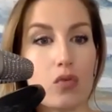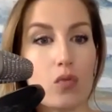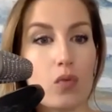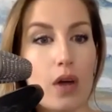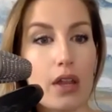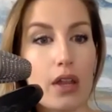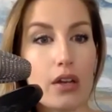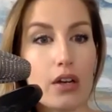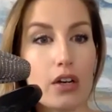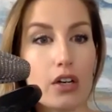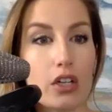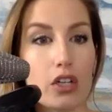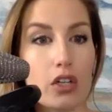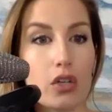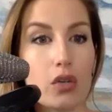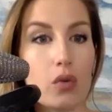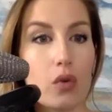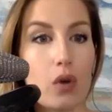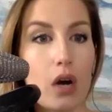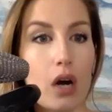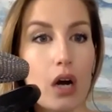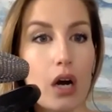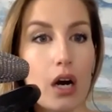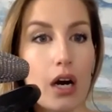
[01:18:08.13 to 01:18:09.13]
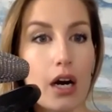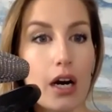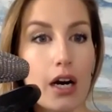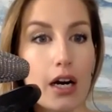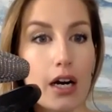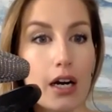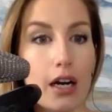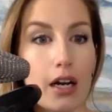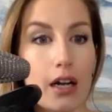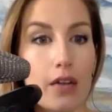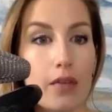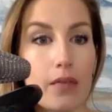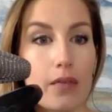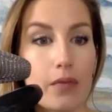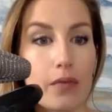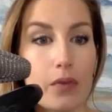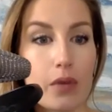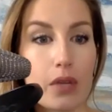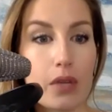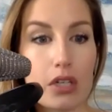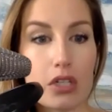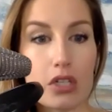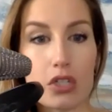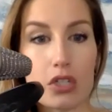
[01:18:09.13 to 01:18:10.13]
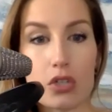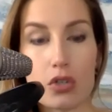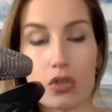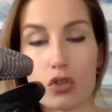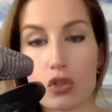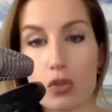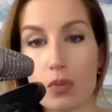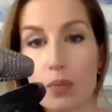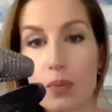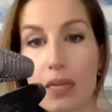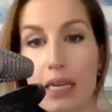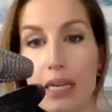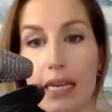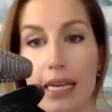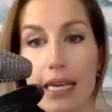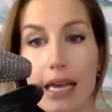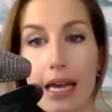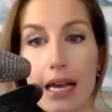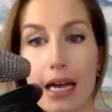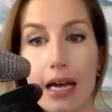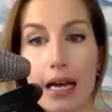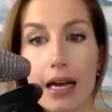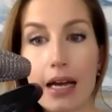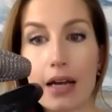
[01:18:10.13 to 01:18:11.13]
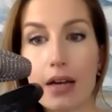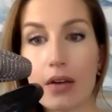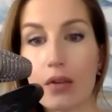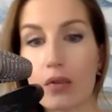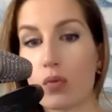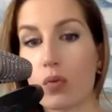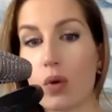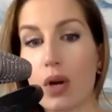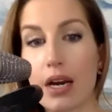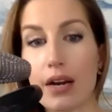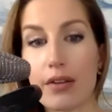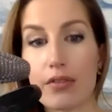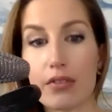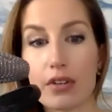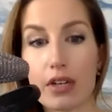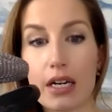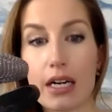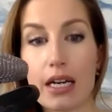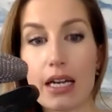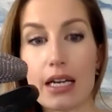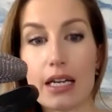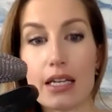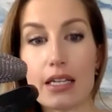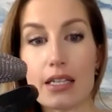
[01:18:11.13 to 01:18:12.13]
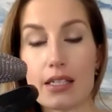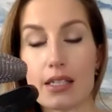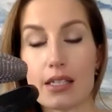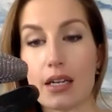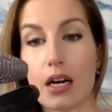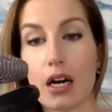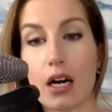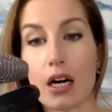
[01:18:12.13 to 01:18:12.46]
whether it's social media, whatever it is,